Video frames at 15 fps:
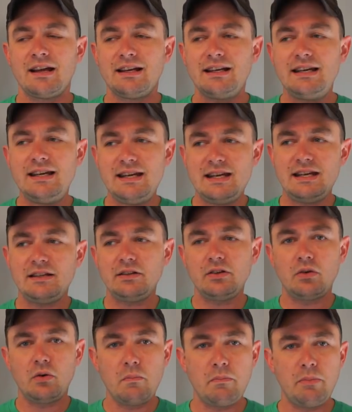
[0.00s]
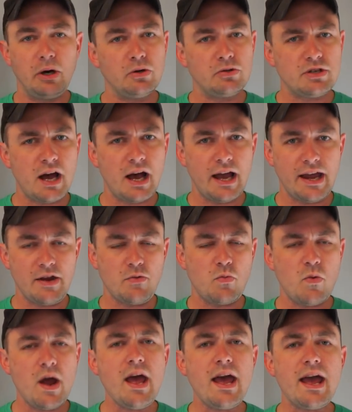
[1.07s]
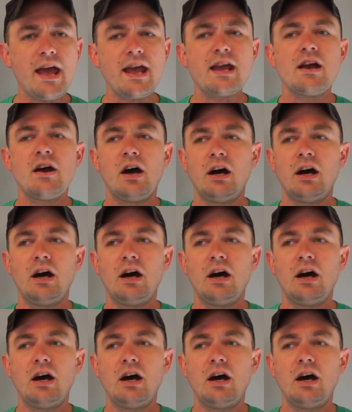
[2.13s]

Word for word: neat little bow tied way